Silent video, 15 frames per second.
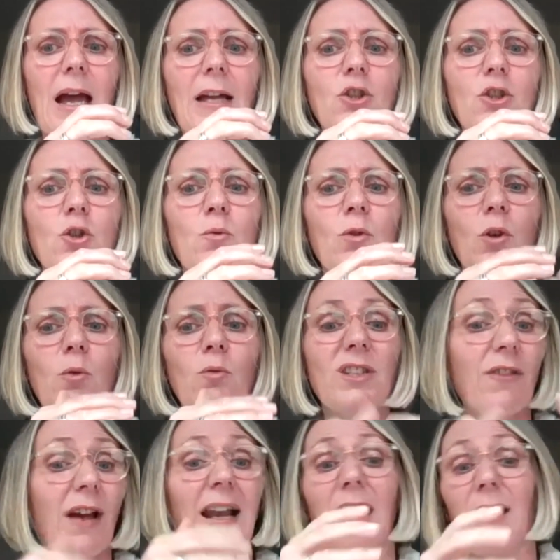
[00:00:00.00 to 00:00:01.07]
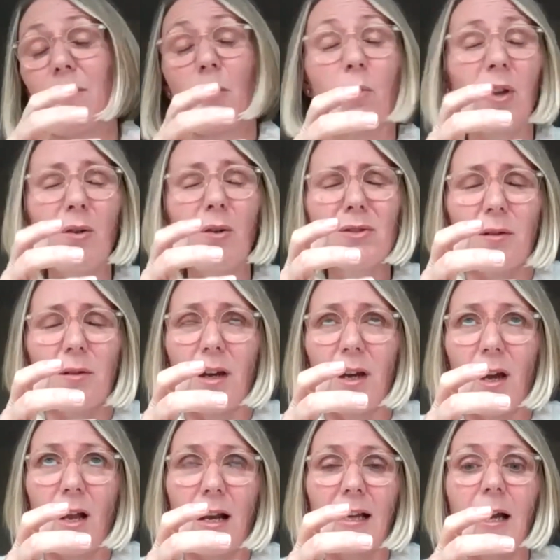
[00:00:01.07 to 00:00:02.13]
And you develop, and we all do it,
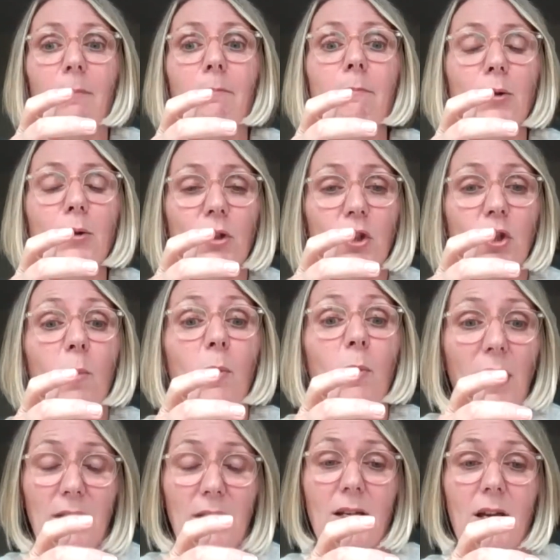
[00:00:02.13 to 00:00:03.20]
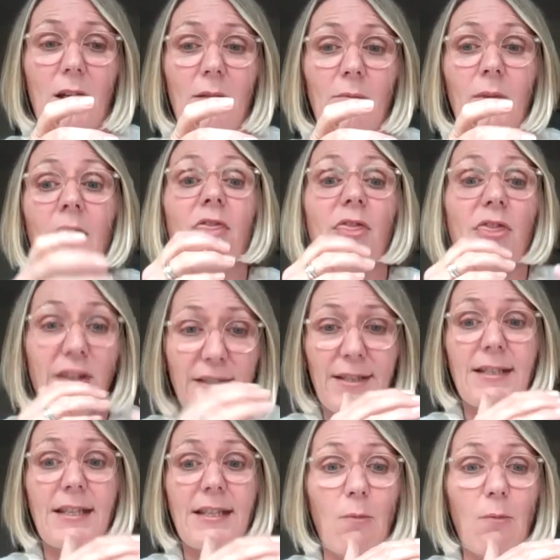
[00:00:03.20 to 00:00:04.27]
like a modus operandi. This
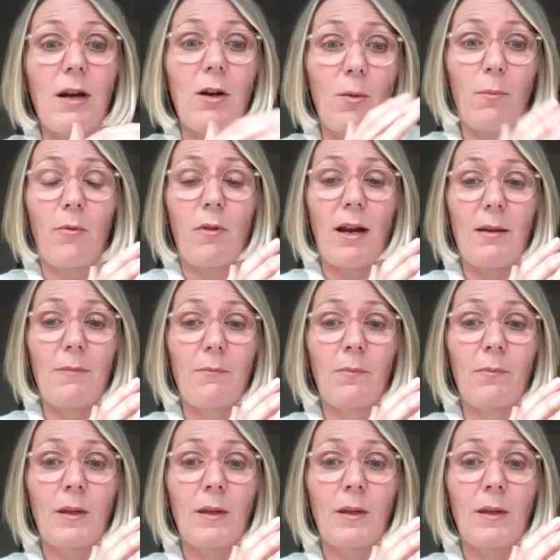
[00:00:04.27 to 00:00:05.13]
is how I operate.